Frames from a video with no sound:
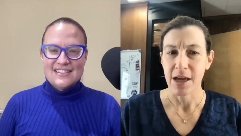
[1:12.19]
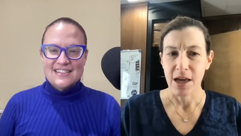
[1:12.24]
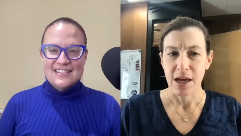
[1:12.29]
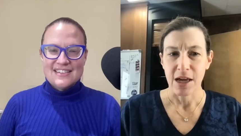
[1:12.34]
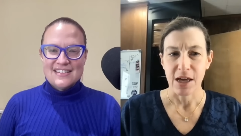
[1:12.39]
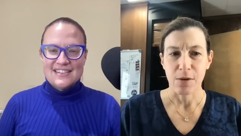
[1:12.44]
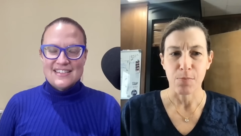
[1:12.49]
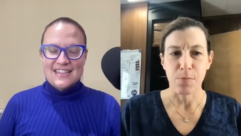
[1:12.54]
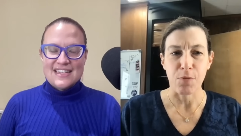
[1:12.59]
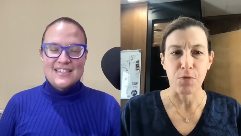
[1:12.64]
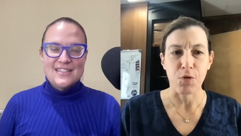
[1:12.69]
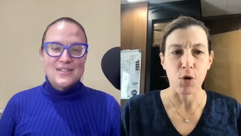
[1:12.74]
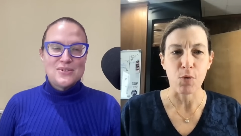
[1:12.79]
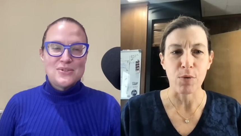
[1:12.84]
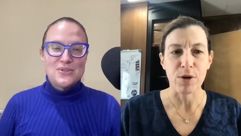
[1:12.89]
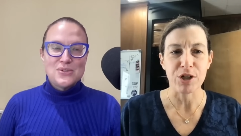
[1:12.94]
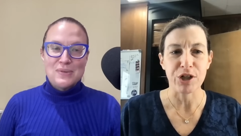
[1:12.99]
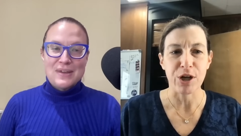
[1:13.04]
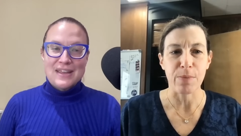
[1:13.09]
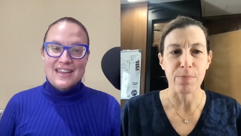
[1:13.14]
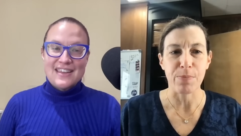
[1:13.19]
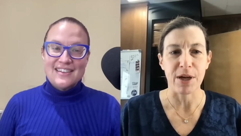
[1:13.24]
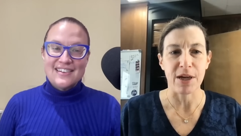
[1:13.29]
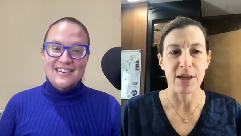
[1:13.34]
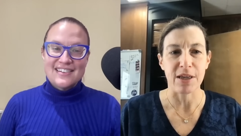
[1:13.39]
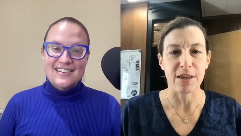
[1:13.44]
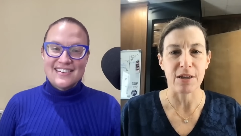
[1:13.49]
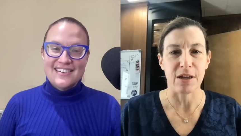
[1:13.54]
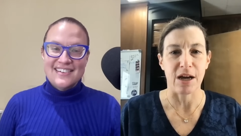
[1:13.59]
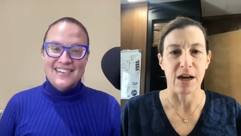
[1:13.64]
Speaker 1: that's so sweet. We jump
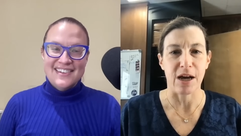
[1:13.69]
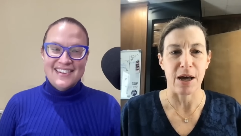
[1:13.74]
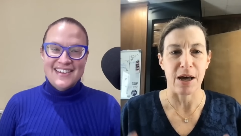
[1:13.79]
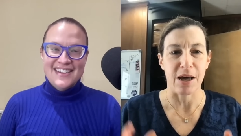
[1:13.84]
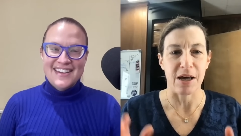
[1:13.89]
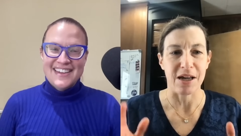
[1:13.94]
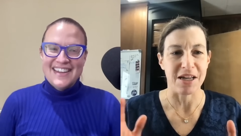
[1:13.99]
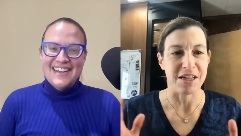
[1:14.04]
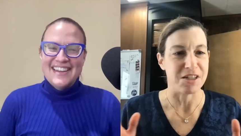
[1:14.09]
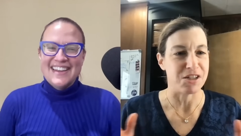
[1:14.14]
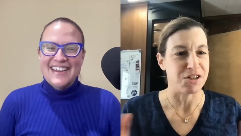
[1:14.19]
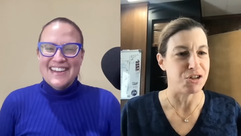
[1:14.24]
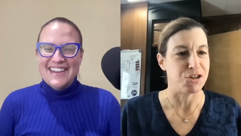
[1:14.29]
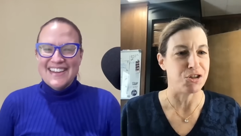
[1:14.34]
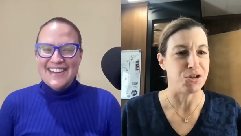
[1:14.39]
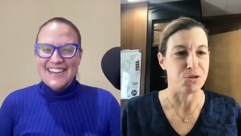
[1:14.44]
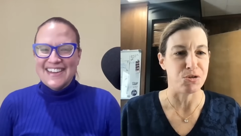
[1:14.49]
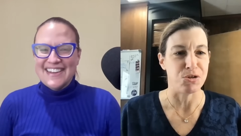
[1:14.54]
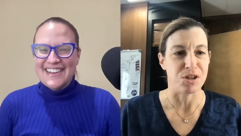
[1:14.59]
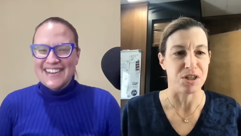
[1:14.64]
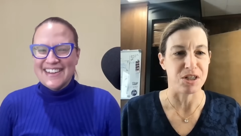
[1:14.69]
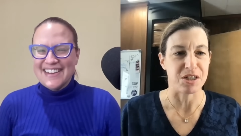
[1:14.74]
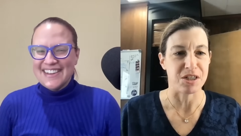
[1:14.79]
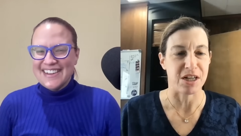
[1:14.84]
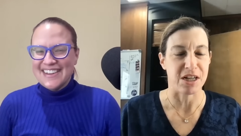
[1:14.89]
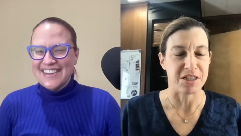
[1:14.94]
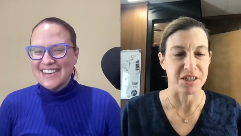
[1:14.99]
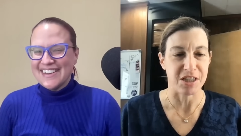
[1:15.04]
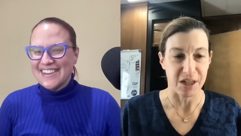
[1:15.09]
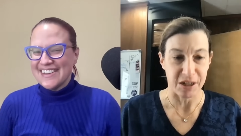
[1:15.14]
in uh, to
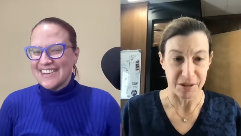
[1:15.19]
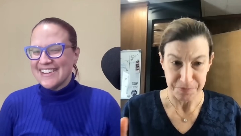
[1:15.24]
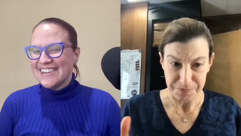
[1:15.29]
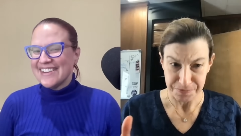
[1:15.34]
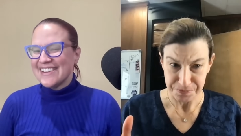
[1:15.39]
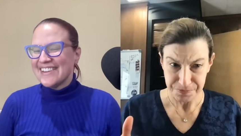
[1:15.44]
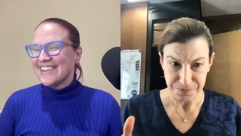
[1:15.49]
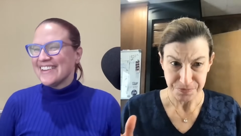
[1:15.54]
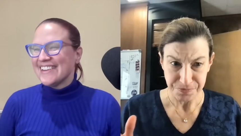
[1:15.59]
discussing,